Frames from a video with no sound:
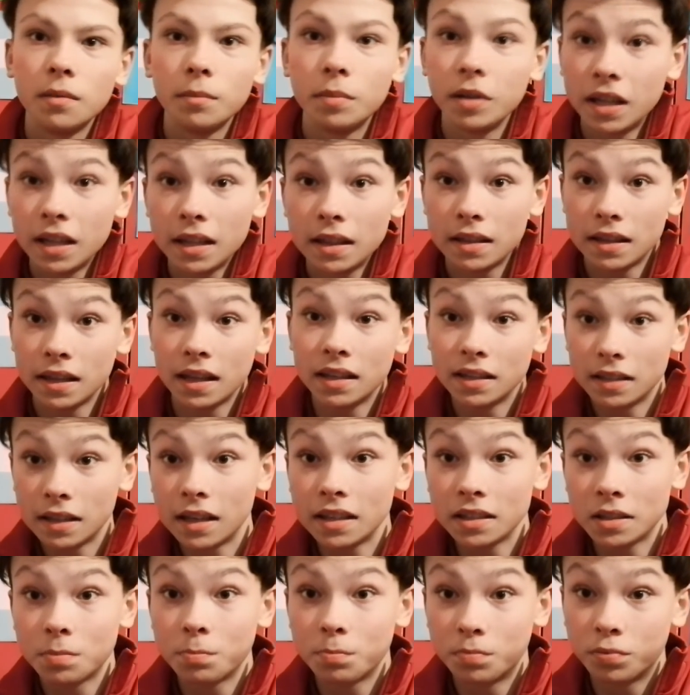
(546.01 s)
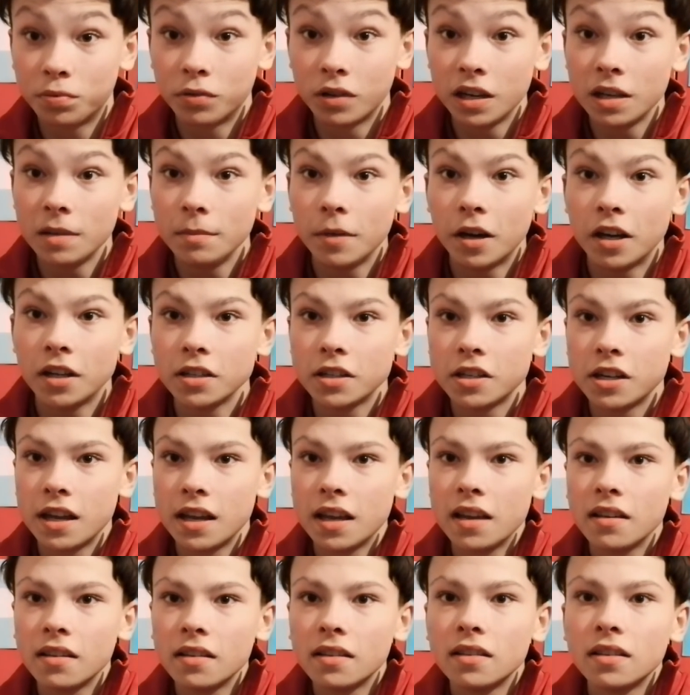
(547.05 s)
But that's pretty much
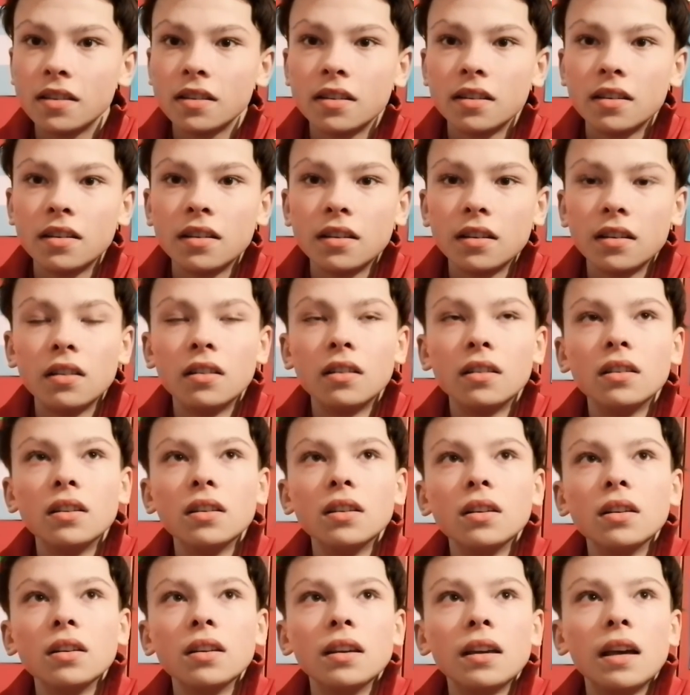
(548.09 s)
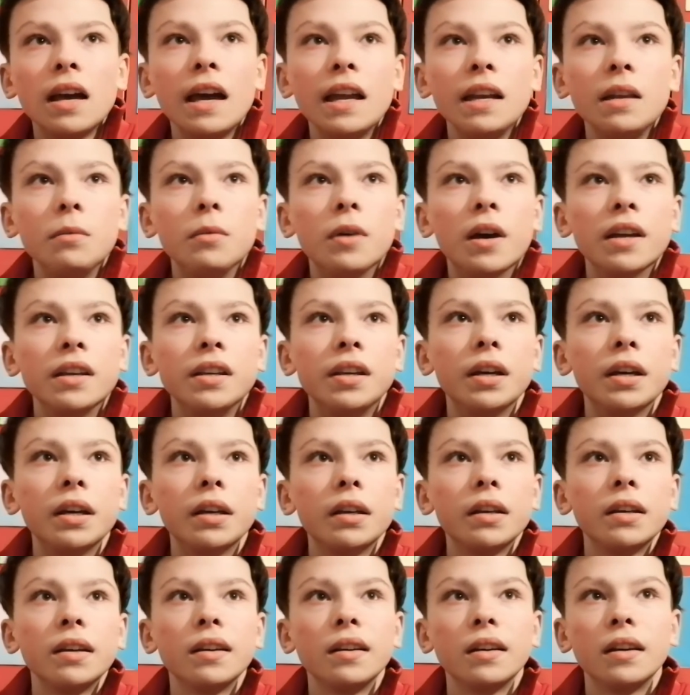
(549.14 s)
it. Anyway,
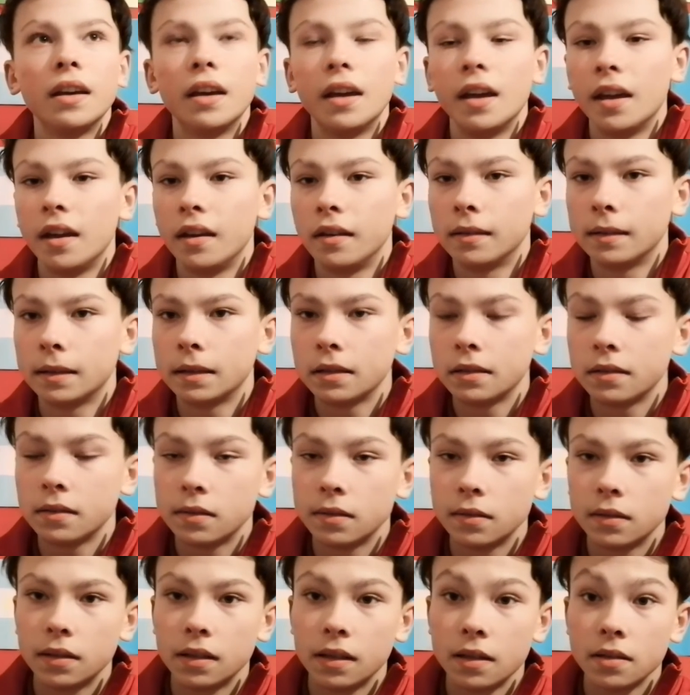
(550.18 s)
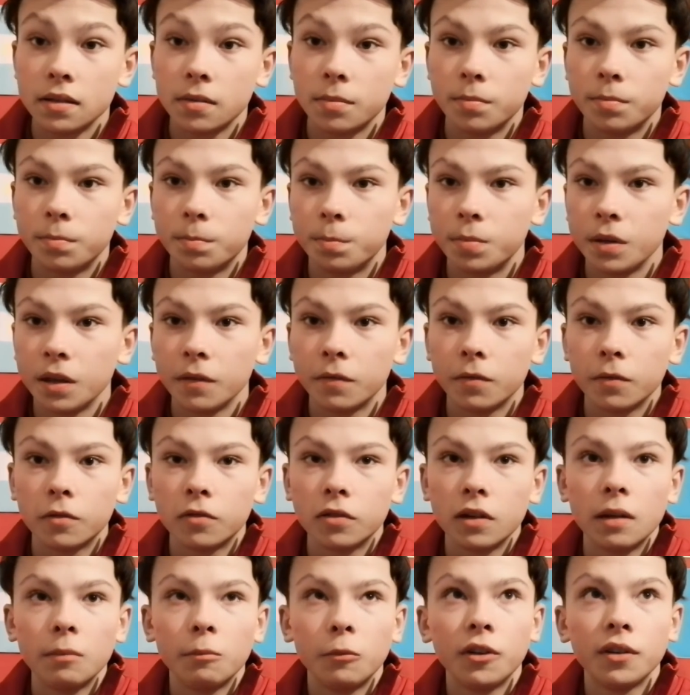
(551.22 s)
that's a bit of a
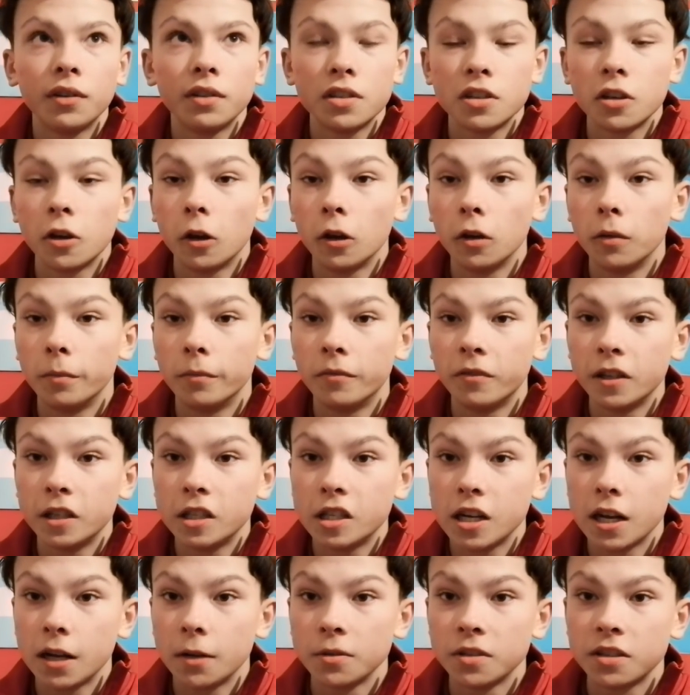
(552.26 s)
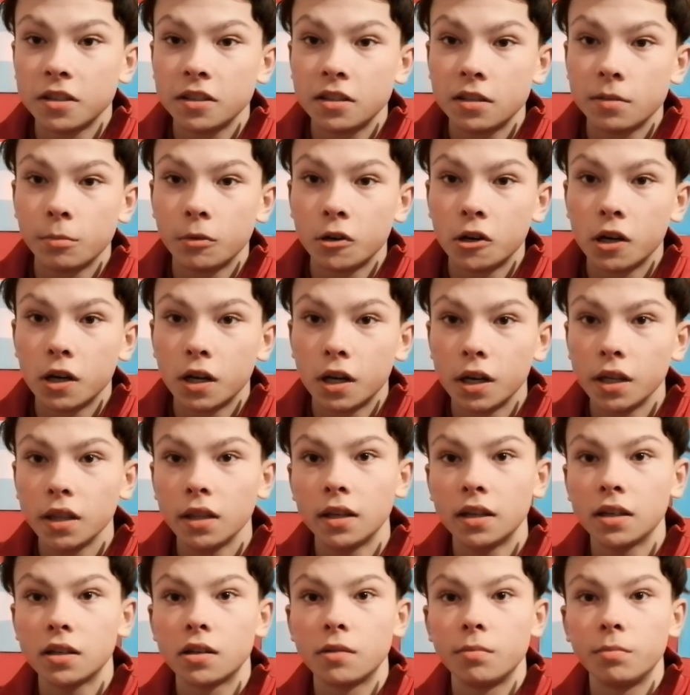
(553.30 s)
crap one. Tottenham v Chelsea tomorrow night.
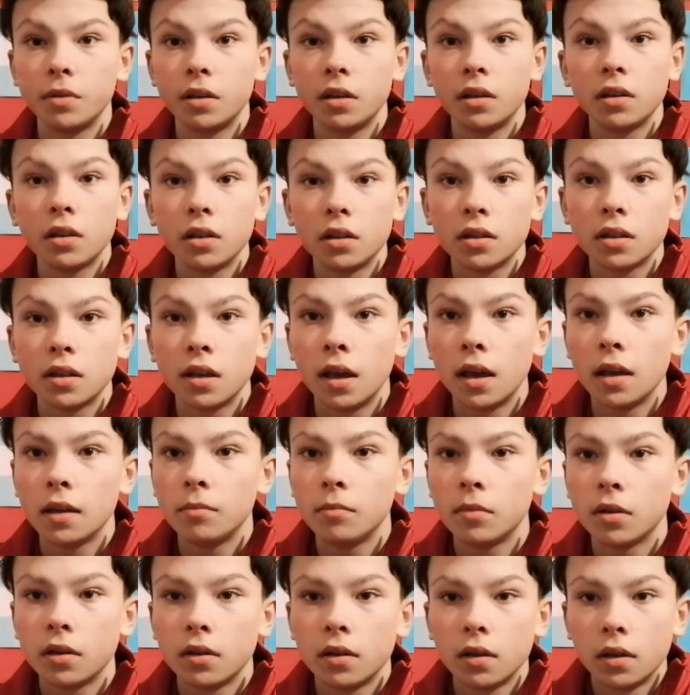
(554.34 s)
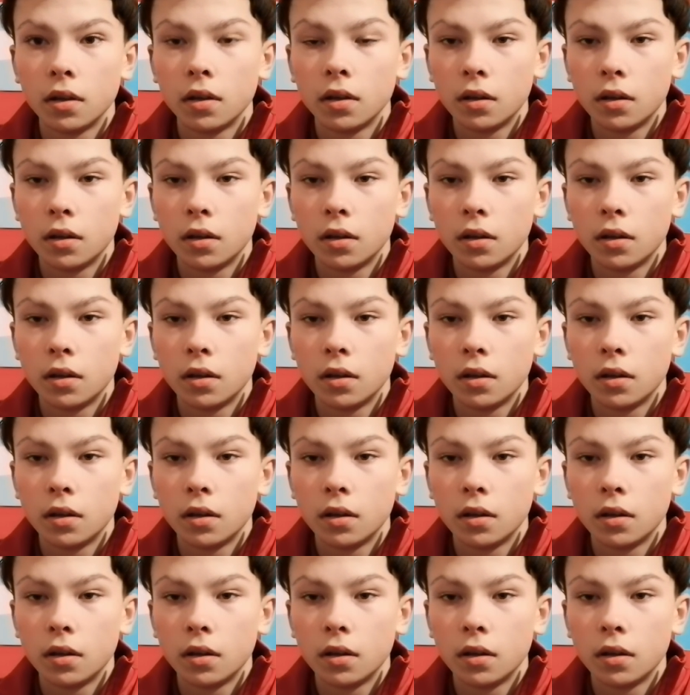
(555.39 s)
That should be a good game.